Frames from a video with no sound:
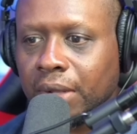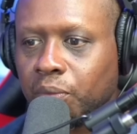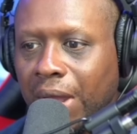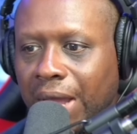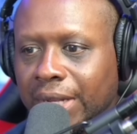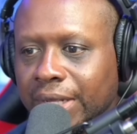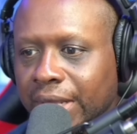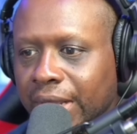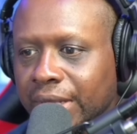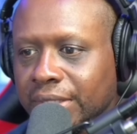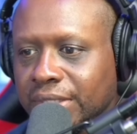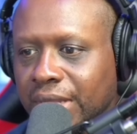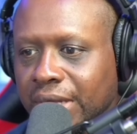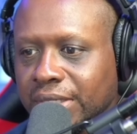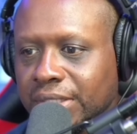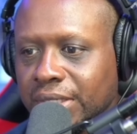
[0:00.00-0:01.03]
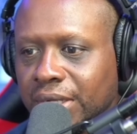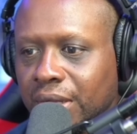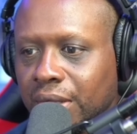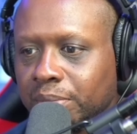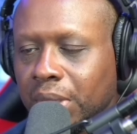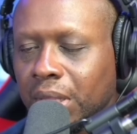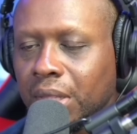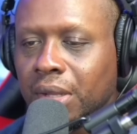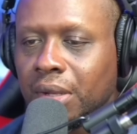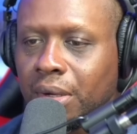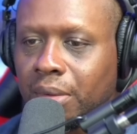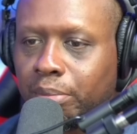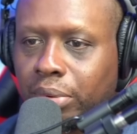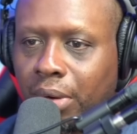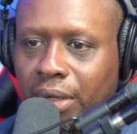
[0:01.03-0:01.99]
Riley Gaines actually
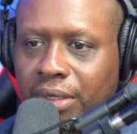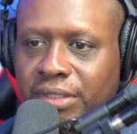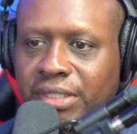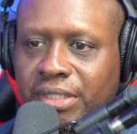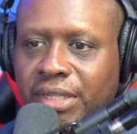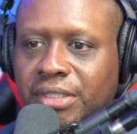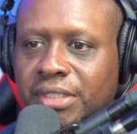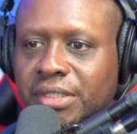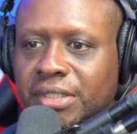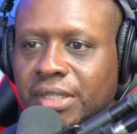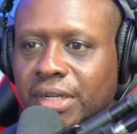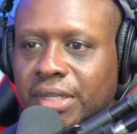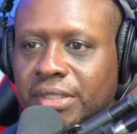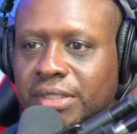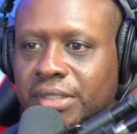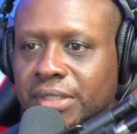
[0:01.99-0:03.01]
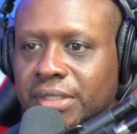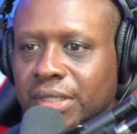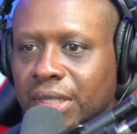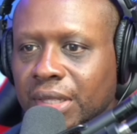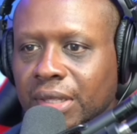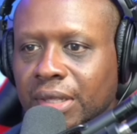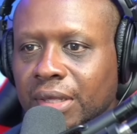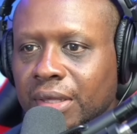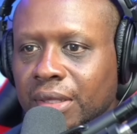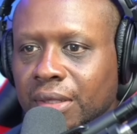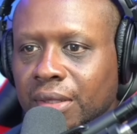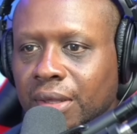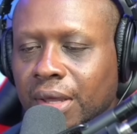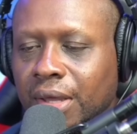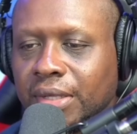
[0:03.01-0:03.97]
brought attention to this
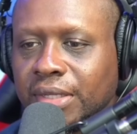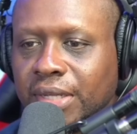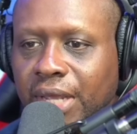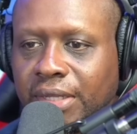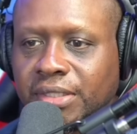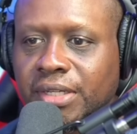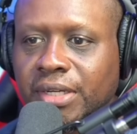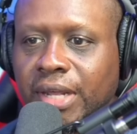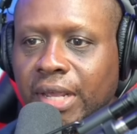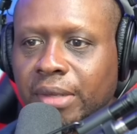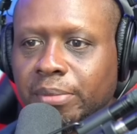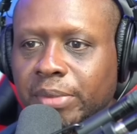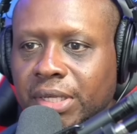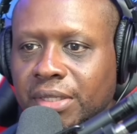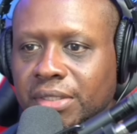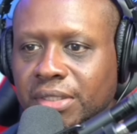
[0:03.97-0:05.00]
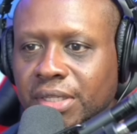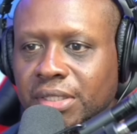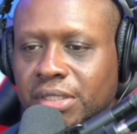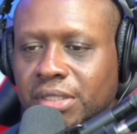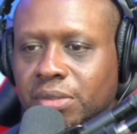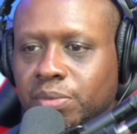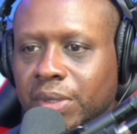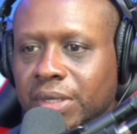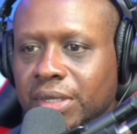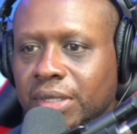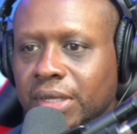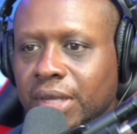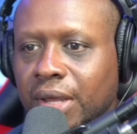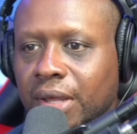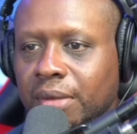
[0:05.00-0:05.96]
yesterday, because this is when
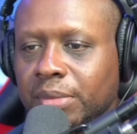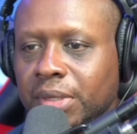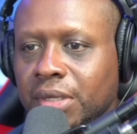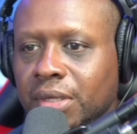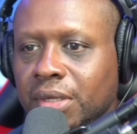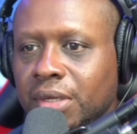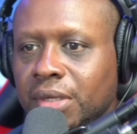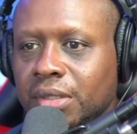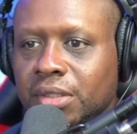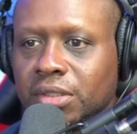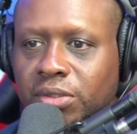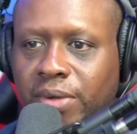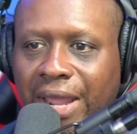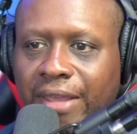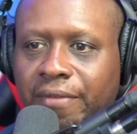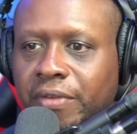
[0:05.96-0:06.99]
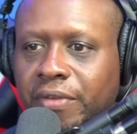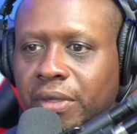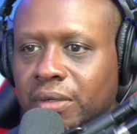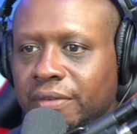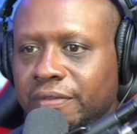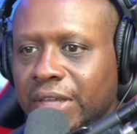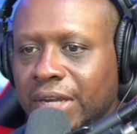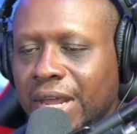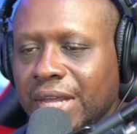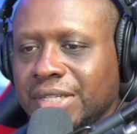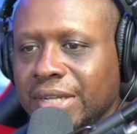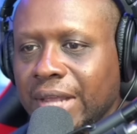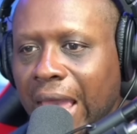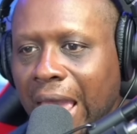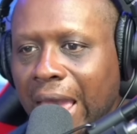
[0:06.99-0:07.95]
the track and field event
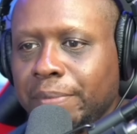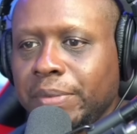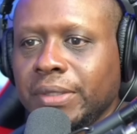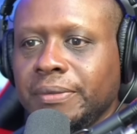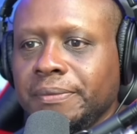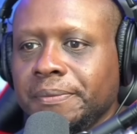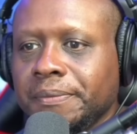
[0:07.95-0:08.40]
actually happened.